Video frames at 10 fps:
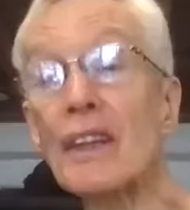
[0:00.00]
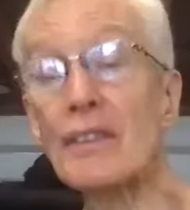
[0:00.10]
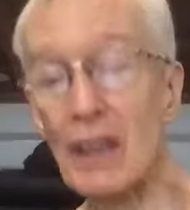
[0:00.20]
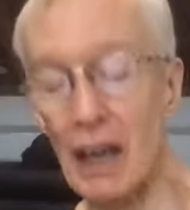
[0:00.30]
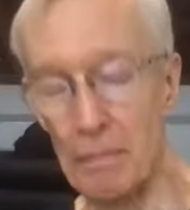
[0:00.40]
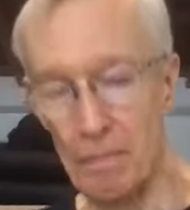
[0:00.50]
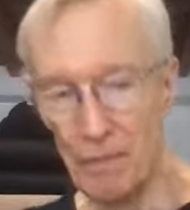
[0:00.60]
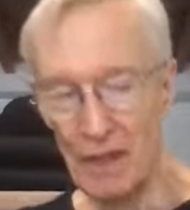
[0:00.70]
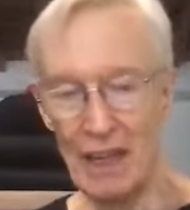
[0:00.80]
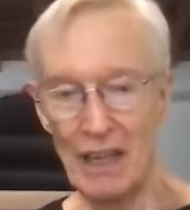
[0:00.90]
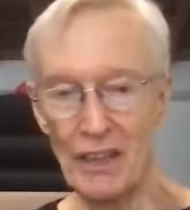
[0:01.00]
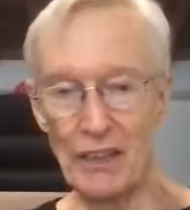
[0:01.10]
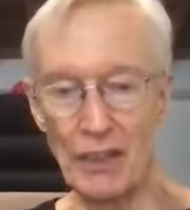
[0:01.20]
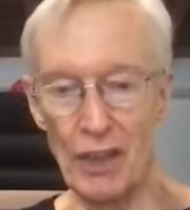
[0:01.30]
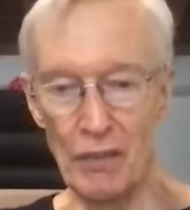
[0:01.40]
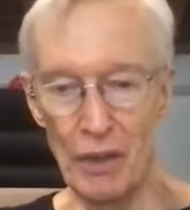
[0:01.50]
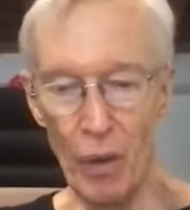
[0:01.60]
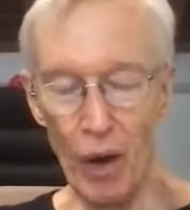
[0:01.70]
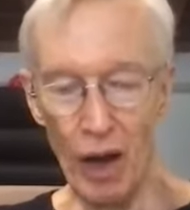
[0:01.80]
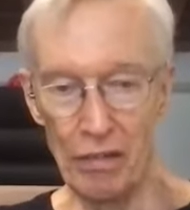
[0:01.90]
this um this okay.
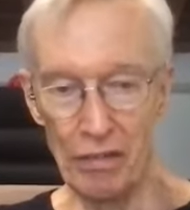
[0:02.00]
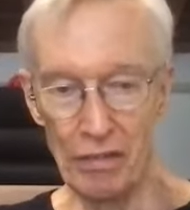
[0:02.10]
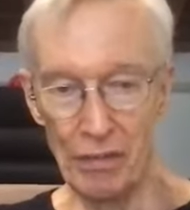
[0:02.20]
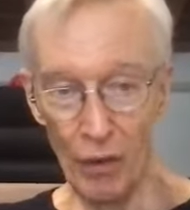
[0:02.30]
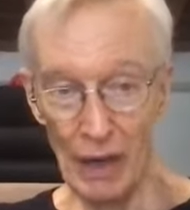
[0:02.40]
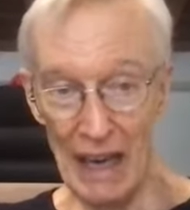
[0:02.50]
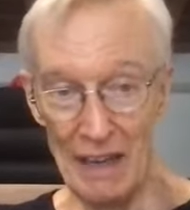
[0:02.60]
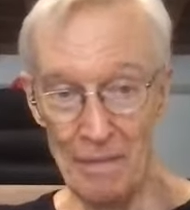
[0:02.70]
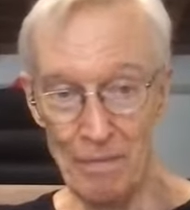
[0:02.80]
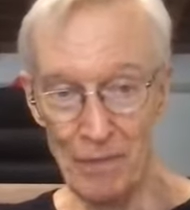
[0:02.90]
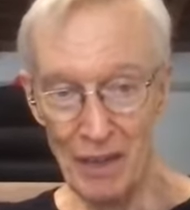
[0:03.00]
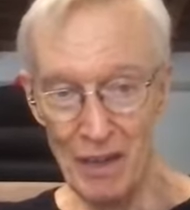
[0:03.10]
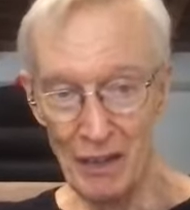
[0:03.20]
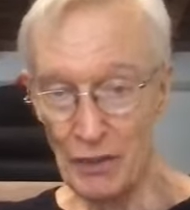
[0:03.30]
off okay all